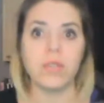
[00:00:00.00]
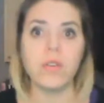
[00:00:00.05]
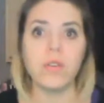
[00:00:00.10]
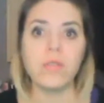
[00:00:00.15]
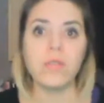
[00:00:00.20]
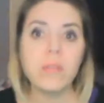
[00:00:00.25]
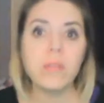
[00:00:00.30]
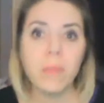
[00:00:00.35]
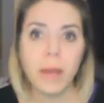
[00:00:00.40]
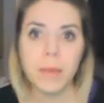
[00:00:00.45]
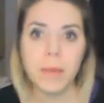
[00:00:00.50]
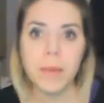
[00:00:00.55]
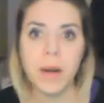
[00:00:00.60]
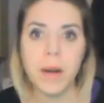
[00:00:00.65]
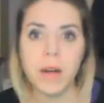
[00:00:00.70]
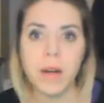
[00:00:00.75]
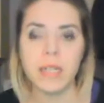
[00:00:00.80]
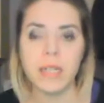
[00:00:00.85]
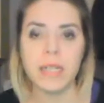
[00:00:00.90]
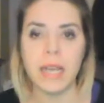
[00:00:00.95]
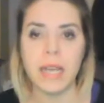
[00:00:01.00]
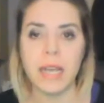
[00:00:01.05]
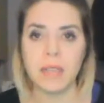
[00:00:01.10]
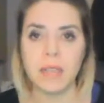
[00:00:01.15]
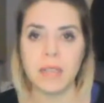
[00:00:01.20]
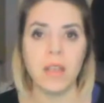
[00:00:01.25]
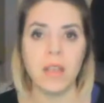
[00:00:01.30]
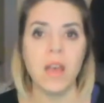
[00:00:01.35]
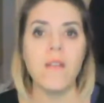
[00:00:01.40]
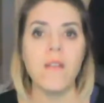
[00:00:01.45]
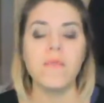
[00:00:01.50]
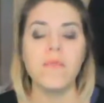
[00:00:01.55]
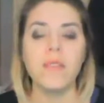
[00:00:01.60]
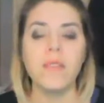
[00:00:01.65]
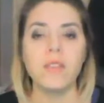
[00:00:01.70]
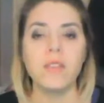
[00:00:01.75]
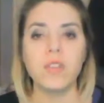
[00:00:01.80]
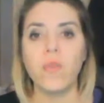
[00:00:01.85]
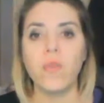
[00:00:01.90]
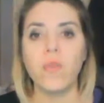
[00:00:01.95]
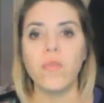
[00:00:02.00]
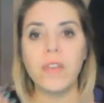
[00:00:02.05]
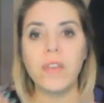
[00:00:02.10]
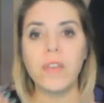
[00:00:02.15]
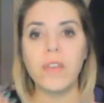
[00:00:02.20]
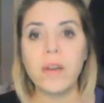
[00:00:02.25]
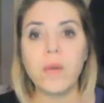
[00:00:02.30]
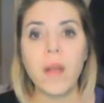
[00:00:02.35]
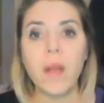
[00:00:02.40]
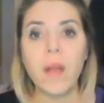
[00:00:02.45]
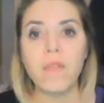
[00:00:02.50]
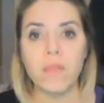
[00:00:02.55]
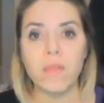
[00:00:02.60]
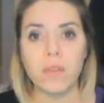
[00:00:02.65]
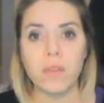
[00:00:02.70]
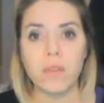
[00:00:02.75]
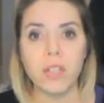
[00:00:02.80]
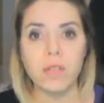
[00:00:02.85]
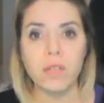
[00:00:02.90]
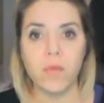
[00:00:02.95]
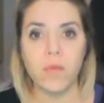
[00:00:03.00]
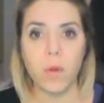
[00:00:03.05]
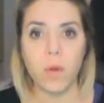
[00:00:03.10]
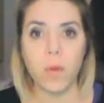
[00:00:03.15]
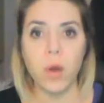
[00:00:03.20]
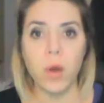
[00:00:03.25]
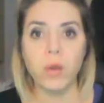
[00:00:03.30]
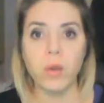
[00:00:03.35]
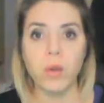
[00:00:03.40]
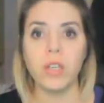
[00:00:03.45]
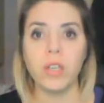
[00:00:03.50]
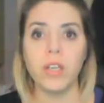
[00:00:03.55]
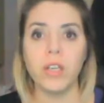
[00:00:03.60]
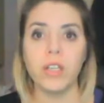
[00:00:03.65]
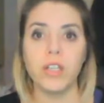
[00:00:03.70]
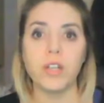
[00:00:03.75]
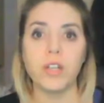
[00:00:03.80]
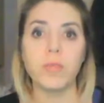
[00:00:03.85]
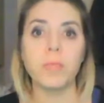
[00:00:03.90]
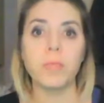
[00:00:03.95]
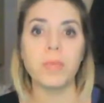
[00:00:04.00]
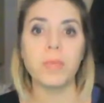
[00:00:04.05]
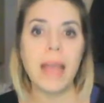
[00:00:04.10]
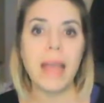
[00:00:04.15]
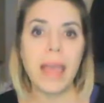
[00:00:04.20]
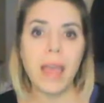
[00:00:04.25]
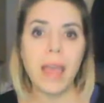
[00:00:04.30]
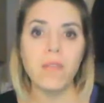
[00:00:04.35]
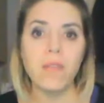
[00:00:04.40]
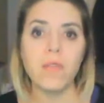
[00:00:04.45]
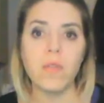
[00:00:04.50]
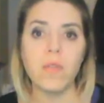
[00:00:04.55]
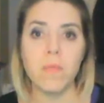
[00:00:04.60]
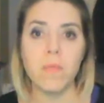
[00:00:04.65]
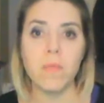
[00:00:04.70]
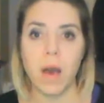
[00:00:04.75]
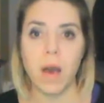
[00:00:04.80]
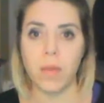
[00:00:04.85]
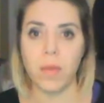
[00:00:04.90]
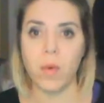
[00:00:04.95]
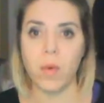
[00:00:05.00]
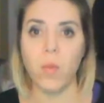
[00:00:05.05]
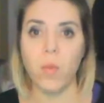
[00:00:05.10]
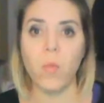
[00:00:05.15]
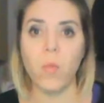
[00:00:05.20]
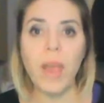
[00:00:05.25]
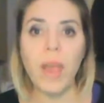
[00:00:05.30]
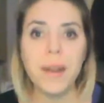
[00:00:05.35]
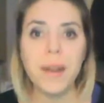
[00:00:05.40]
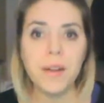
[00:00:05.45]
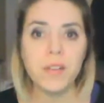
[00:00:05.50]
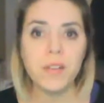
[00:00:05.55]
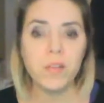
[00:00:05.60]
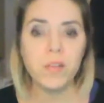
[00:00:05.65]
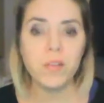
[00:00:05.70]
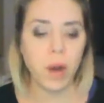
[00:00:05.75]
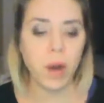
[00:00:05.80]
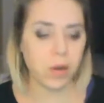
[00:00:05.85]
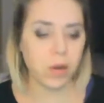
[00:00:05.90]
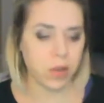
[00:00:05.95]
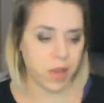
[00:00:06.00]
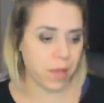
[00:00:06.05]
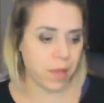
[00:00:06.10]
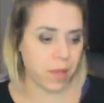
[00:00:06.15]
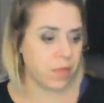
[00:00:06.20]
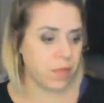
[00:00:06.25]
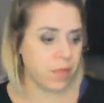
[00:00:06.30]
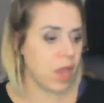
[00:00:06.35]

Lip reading: Those are my party days. So figure out first and foremost your plan for the month. When are you partying?